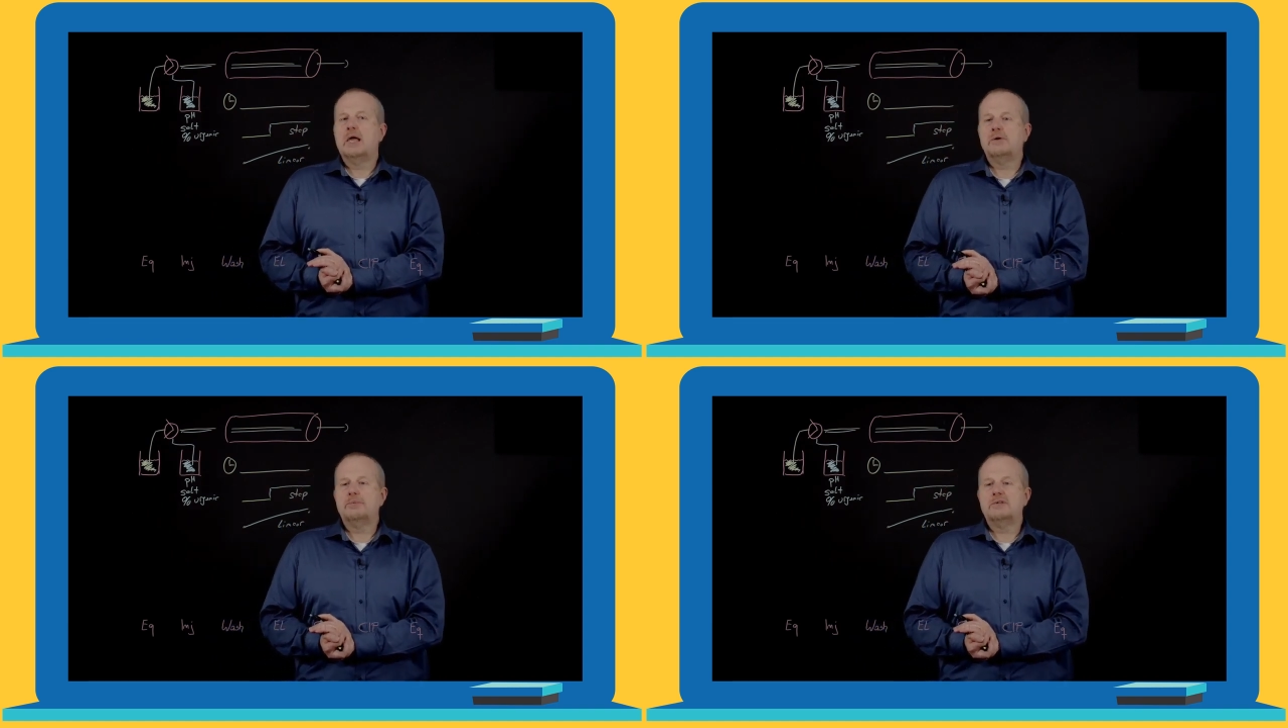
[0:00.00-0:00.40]

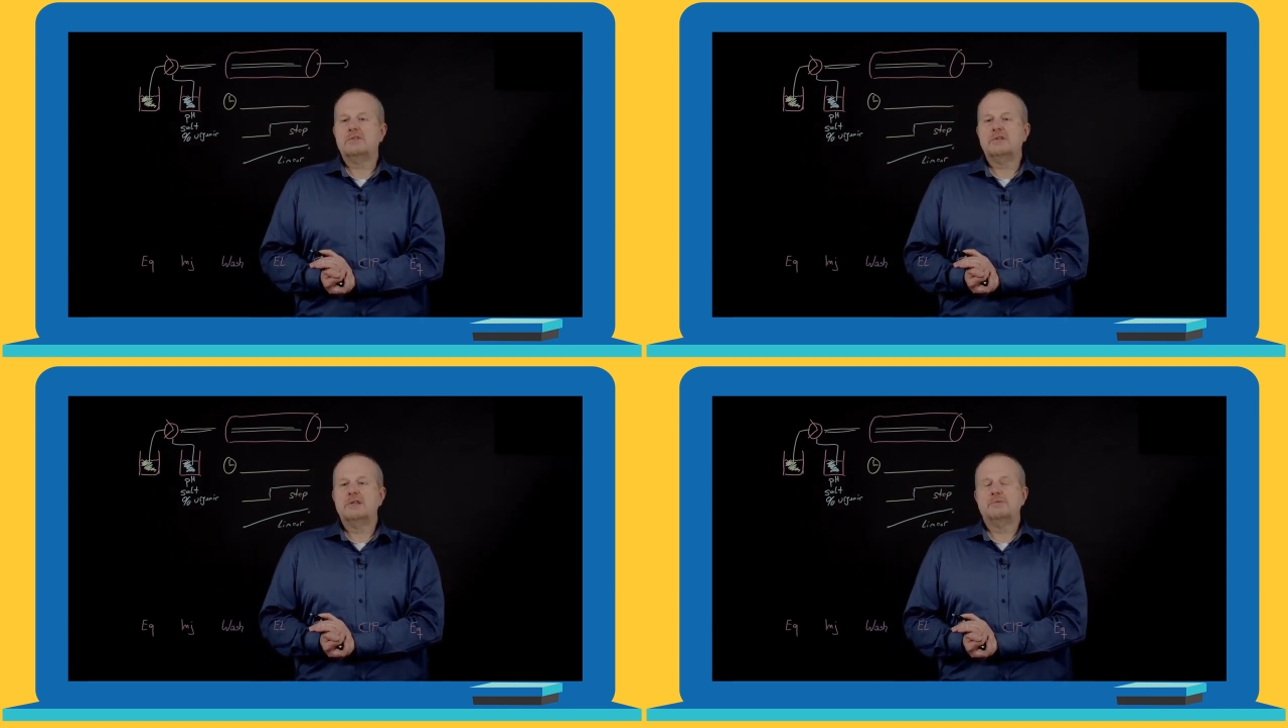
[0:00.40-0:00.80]
and we
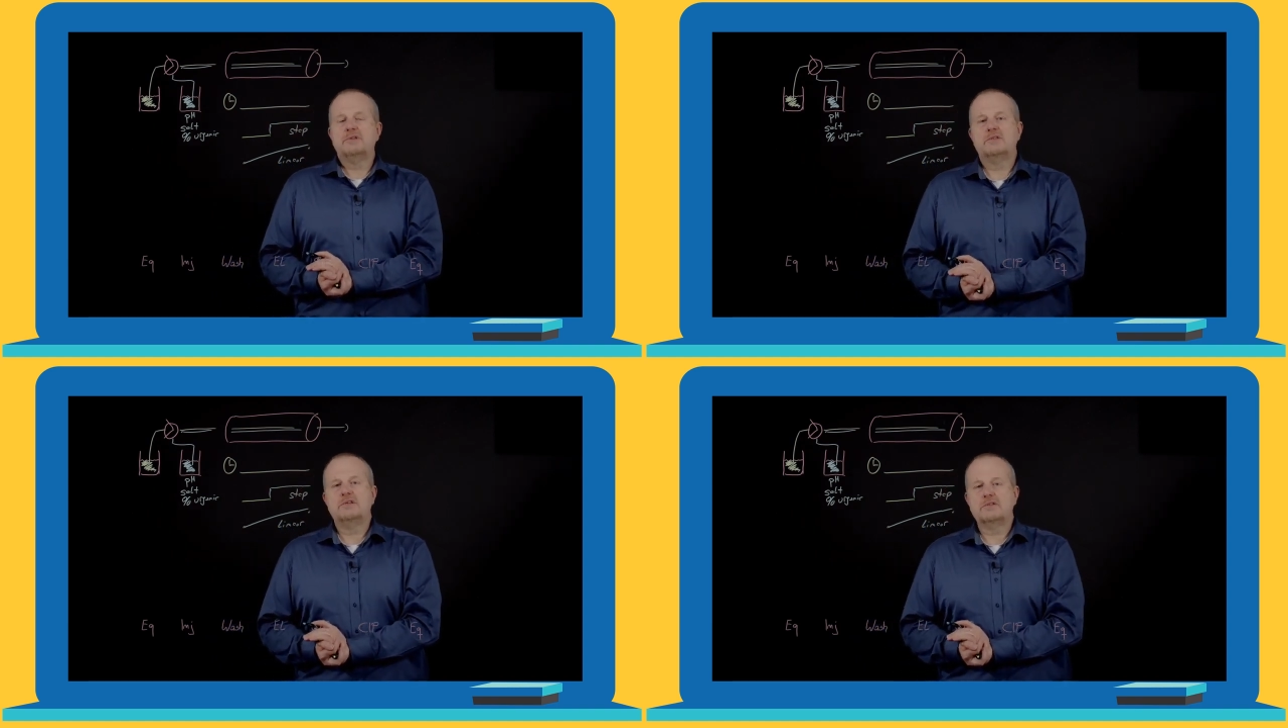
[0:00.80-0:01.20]
see
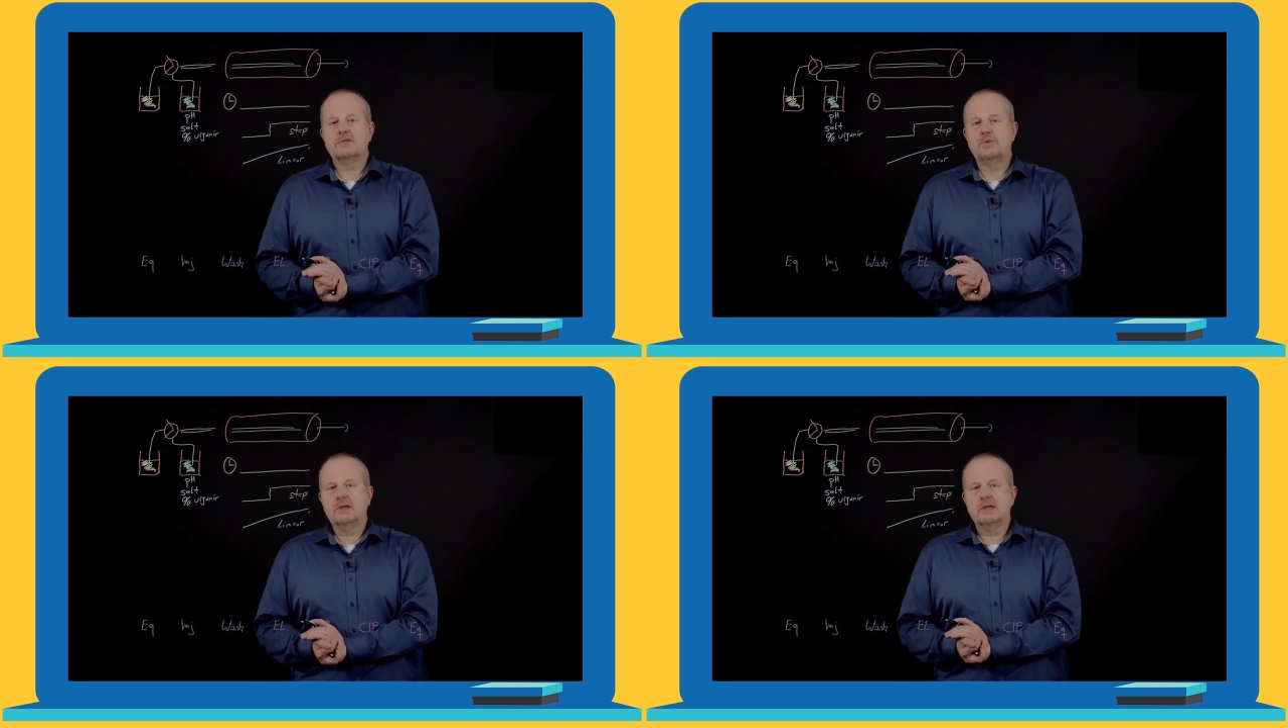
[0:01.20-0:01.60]
with the
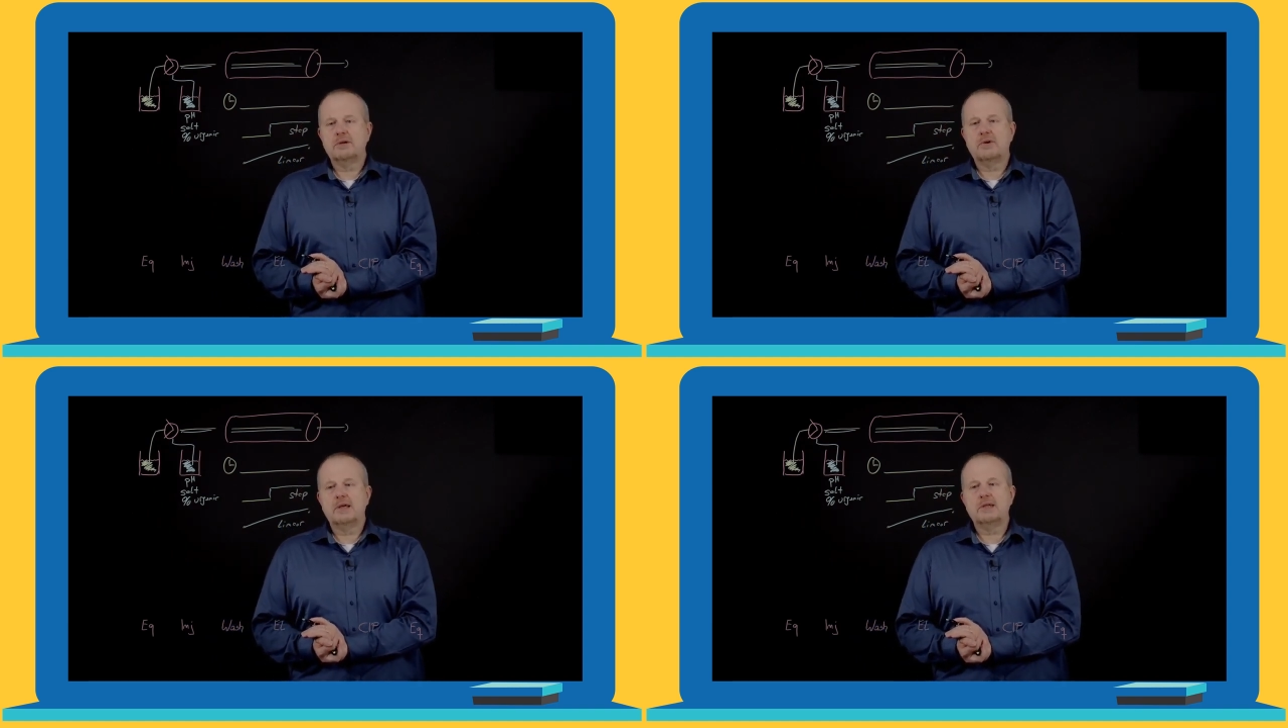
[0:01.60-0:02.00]

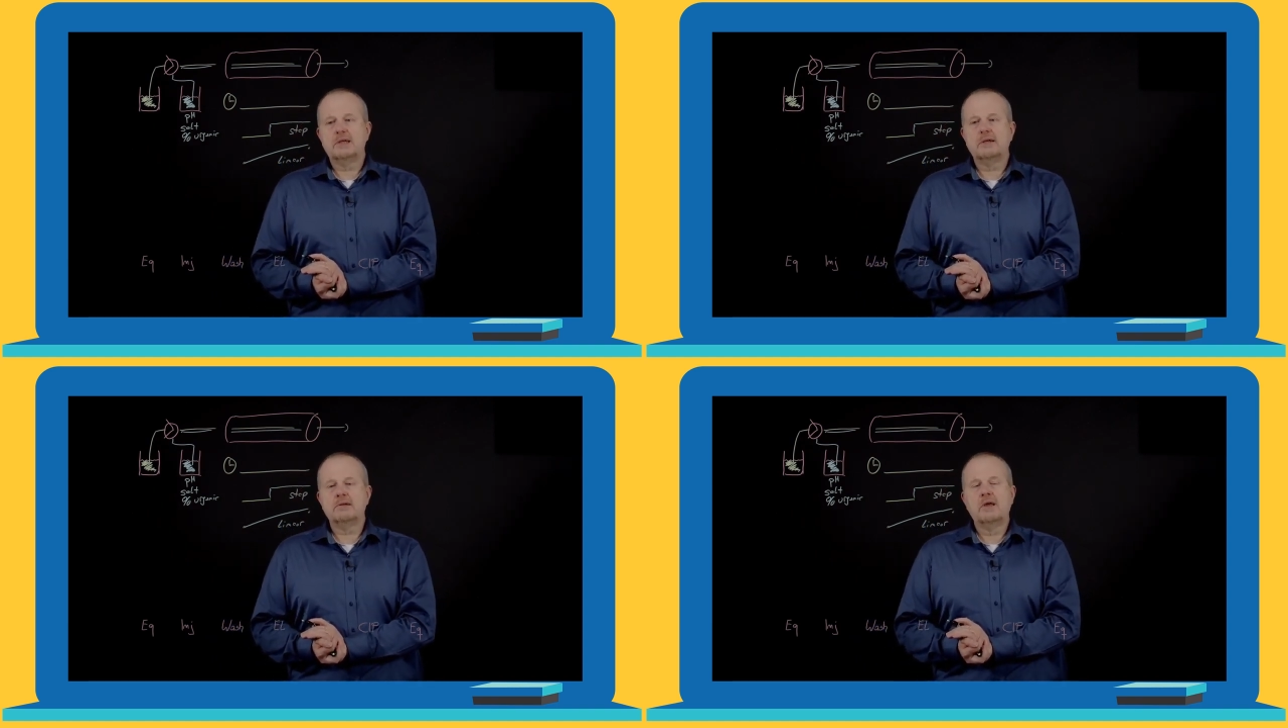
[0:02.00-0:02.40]
screening
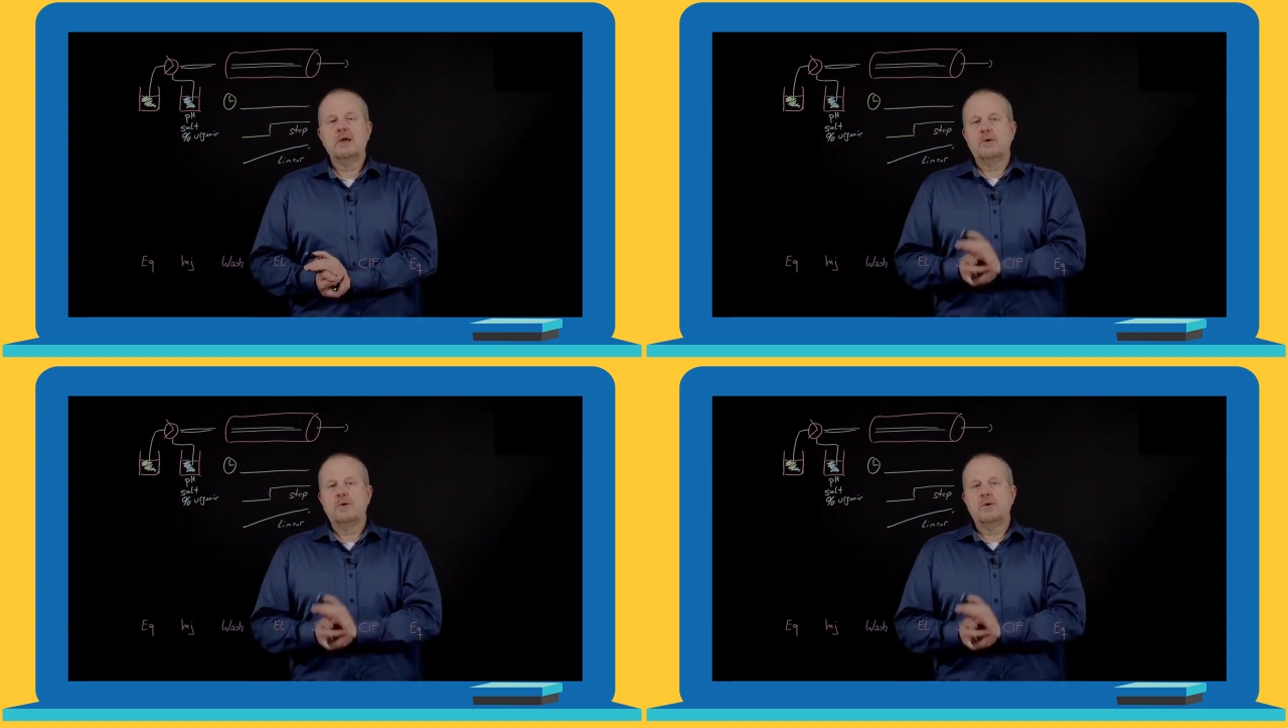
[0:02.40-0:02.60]
gradient